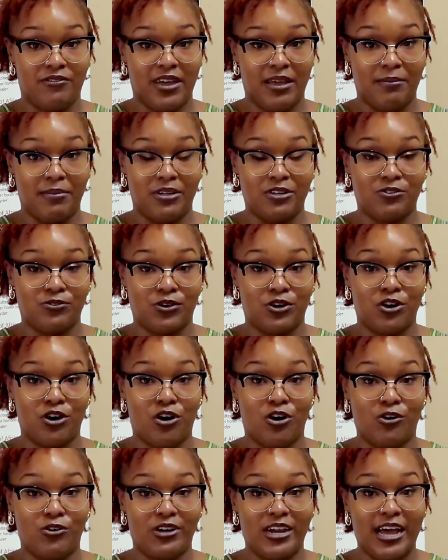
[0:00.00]
families
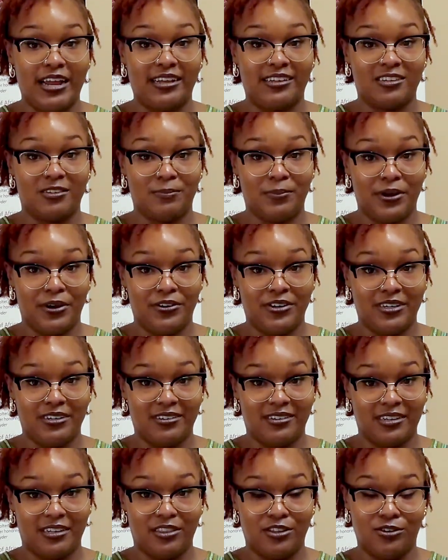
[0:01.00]
recalled not
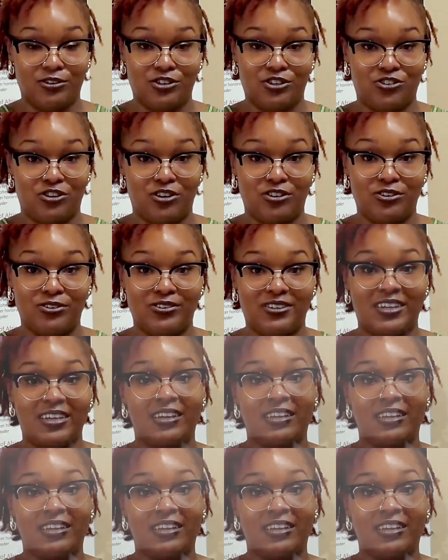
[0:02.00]
experiencing those struggles